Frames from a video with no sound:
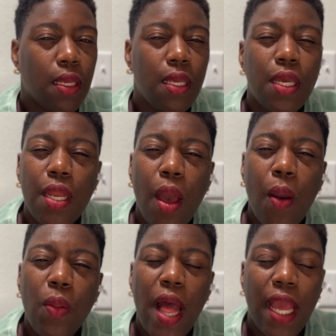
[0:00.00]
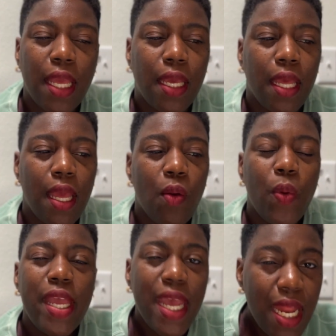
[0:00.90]
You know, like
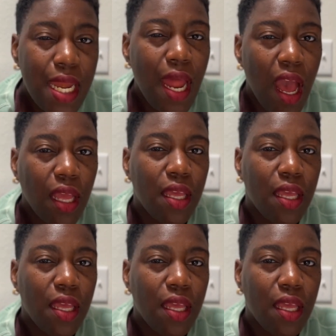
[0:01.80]
we cannot